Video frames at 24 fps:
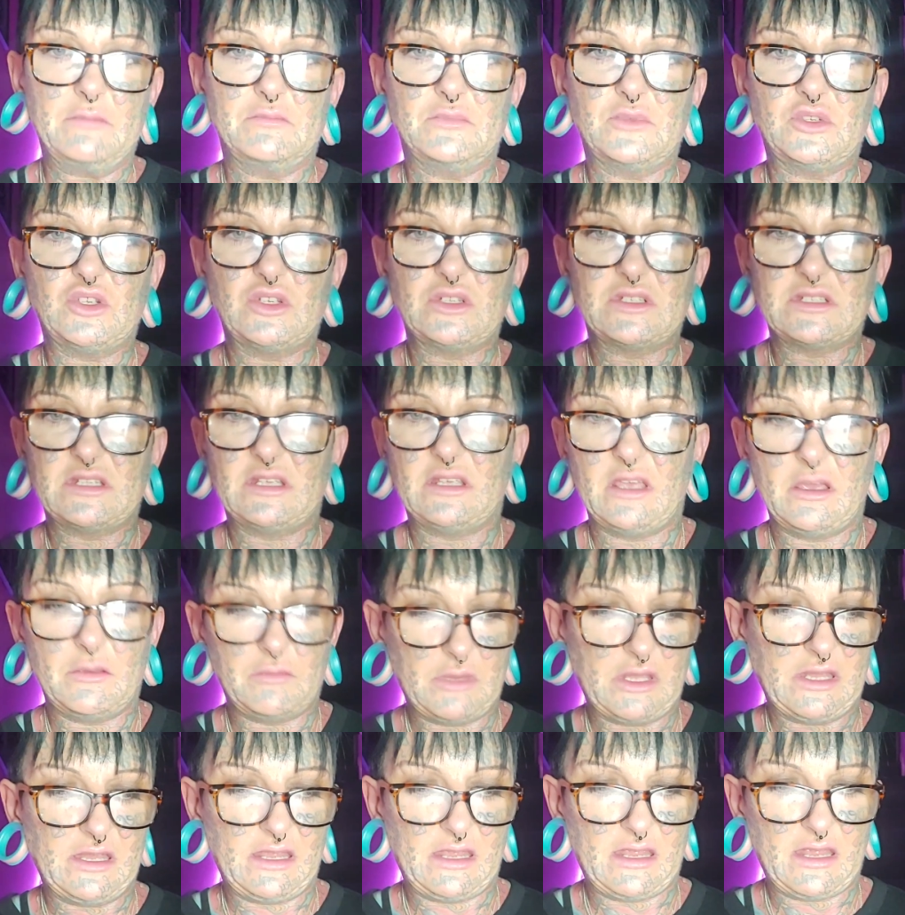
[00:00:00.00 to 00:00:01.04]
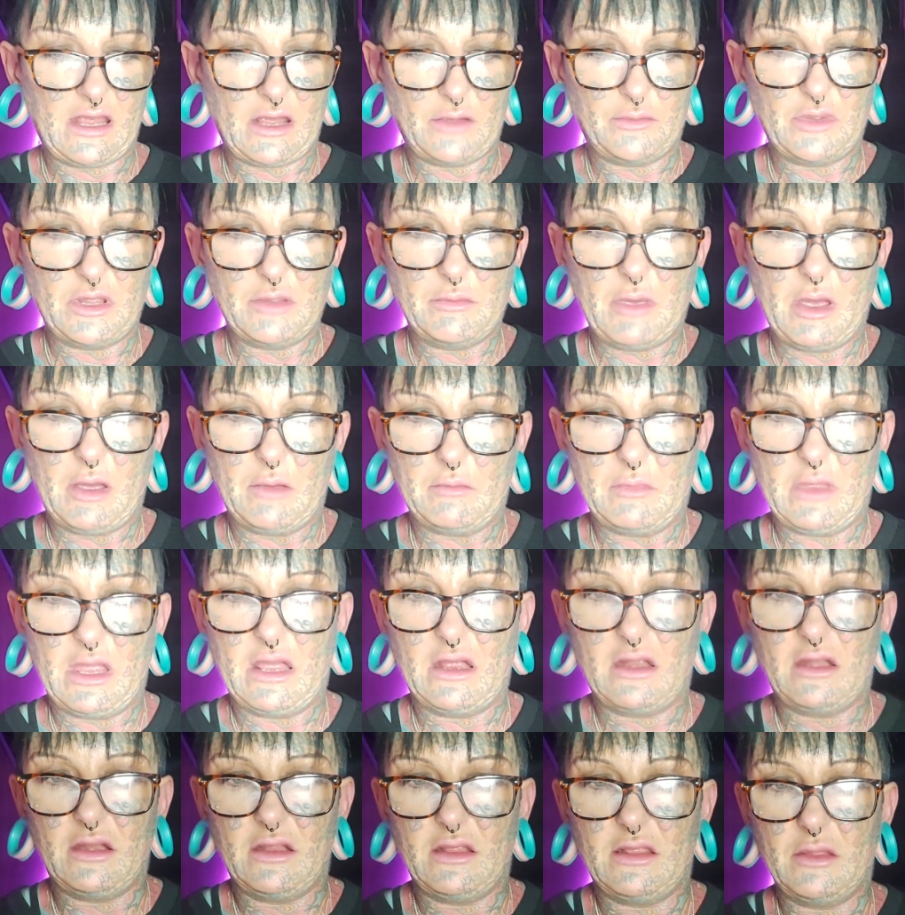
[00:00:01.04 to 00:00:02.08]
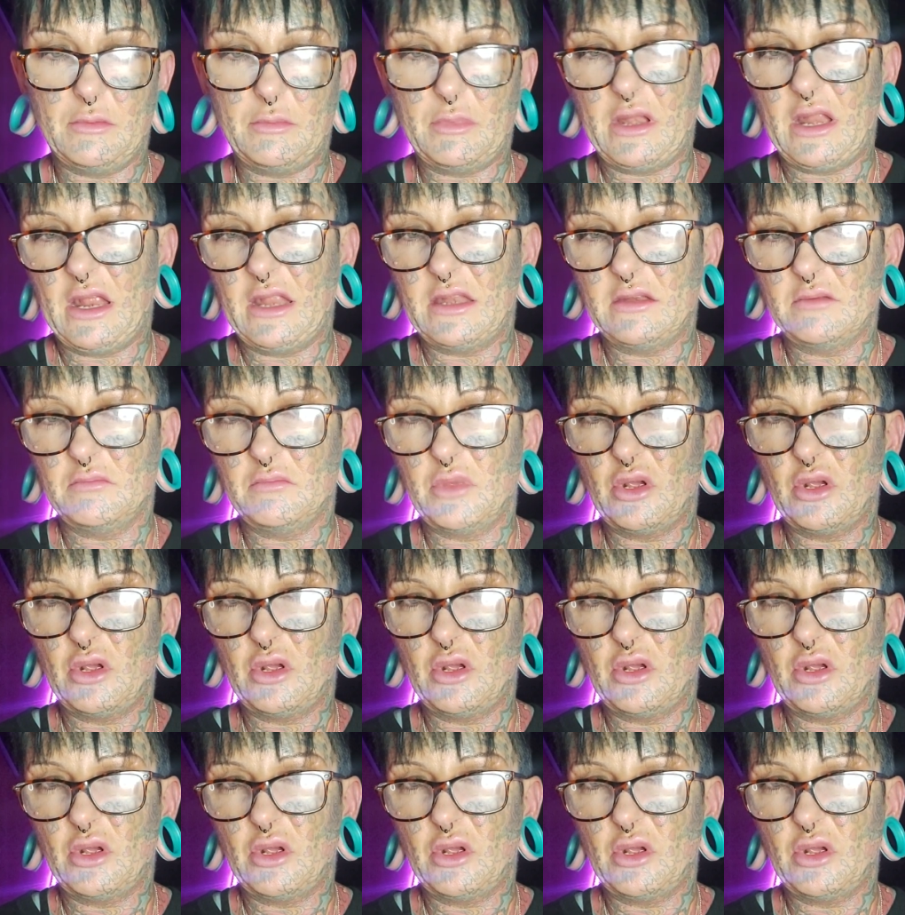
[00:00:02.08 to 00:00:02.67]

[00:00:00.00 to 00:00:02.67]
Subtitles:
just to let me do a wee bit more of the print,